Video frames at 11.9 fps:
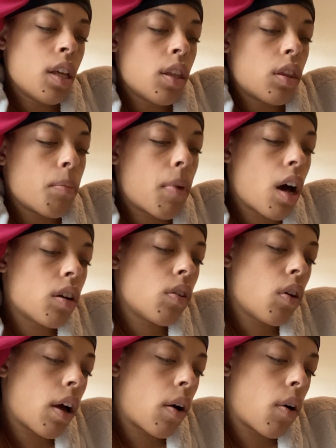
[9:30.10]
The
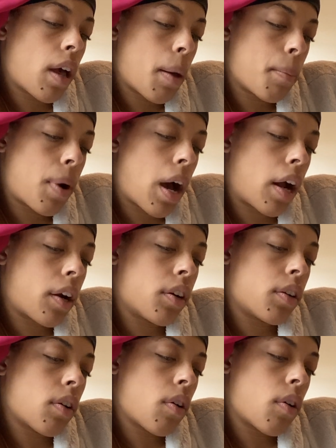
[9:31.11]
Mongol
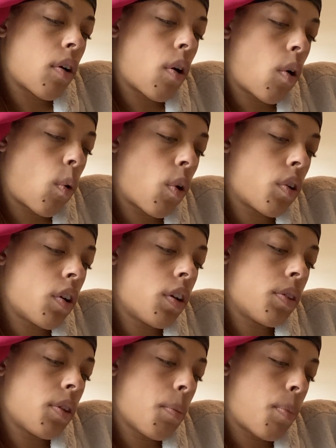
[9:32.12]
Empire ordered
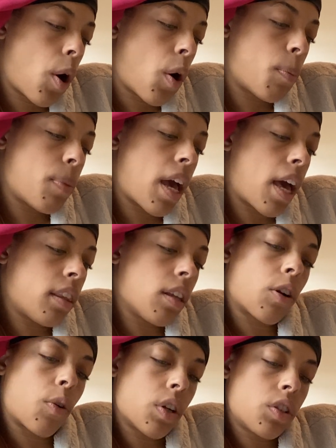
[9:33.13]
the Pope and the
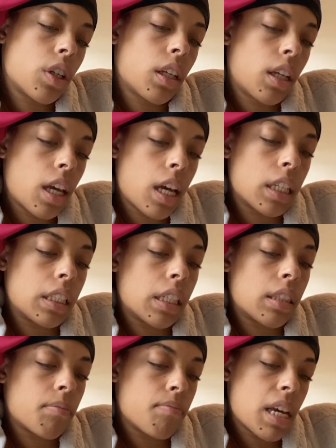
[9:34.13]
Christian king to
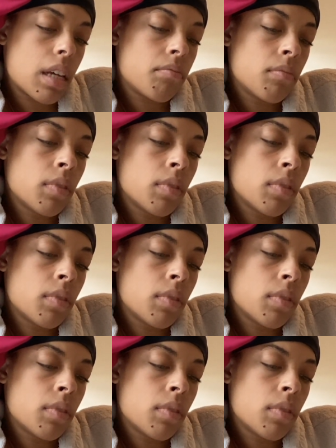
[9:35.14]
submit.